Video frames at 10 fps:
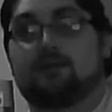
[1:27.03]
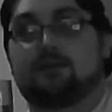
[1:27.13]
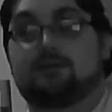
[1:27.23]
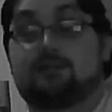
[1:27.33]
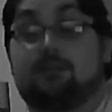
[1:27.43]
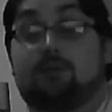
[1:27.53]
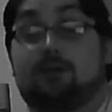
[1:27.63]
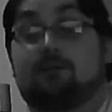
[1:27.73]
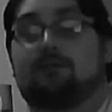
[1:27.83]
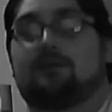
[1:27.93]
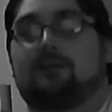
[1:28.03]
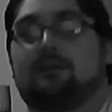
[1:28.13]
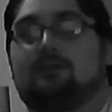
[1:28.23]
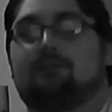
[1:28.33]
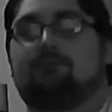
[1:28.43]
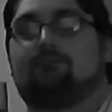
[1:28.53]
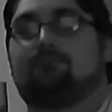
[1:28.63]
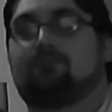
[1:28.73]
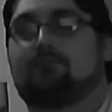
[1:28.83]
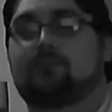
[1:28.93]
she apparently,
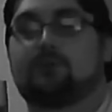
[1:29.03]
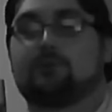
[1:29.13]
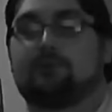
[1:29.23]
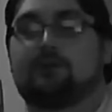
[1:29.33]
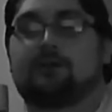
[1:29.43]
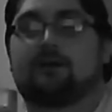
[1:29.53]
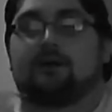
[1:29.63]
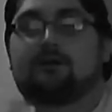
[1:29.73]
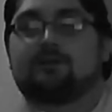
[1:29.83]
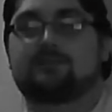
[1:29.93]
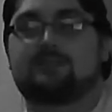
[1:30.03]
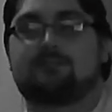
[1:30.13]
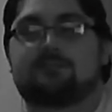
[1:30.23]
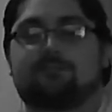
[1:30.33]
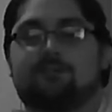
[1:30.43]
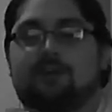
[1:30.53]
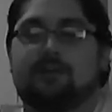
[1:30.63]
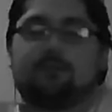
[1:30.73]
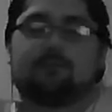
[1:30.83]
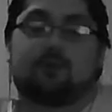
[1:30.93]
through her beer goggles, seems to find
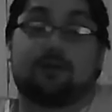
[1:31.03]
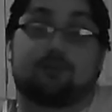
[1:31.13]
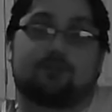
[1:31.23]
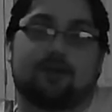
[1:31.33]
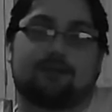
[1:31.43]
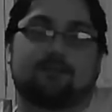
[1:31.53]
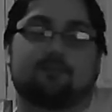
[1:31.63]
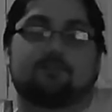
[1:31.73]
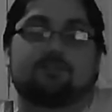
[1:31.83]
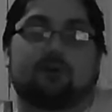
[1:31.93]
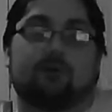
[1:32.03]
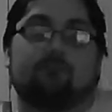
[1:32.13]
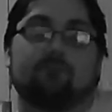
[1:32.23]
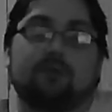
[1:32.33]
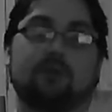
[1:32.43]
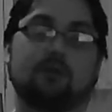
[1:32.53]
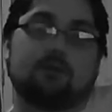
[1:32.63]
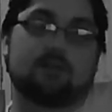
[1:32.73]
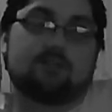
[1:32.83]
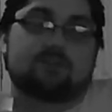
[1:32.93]
him quite attractive. So
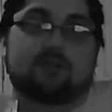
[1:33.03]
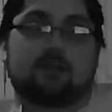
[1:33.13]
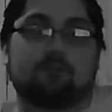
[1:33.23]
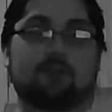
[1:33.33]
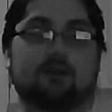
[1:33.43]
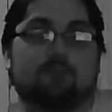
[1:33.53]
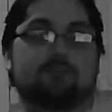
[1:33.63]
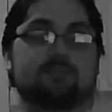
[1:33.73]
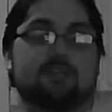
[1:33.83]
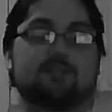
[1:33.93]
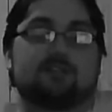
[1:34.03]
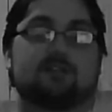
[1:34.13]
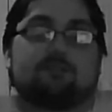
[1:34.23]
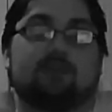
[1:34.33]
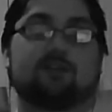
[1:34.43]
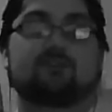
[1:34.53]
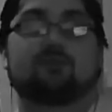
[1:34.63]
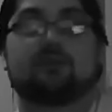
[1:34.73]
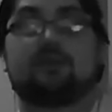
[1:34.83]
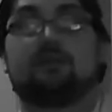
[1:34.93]
they strike up a conversation, and
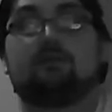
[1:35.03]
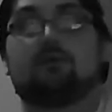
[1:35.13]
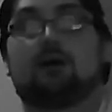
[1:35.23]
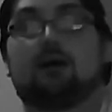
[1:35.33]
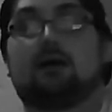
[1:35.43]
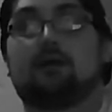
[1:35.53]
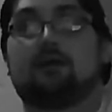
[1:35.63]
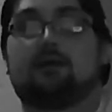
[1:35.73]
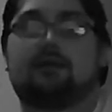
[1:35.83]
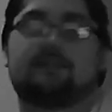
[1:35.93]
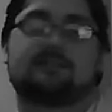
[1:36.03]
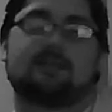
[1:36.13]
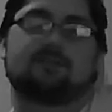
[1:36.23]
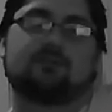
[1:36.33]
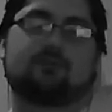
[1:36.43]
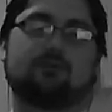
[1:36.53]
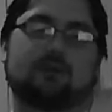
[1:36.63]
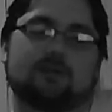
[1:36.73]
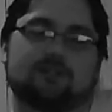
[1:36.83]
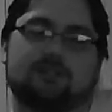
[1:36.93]
eventually it gets down to
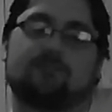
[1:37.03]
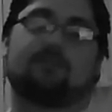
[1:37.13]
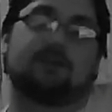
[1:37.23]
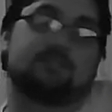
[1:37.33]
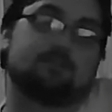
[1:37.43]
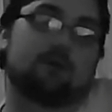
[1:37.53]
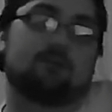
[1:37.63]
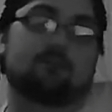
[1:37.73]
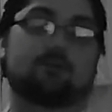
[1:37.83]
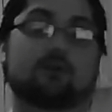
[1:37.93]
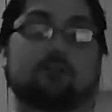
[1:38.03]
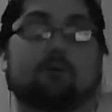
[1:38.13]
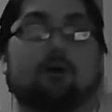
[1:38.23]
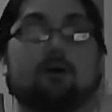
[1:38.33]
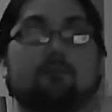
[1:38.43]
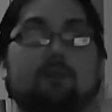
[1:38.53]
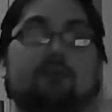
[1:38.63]
where she invites him over to her apartment.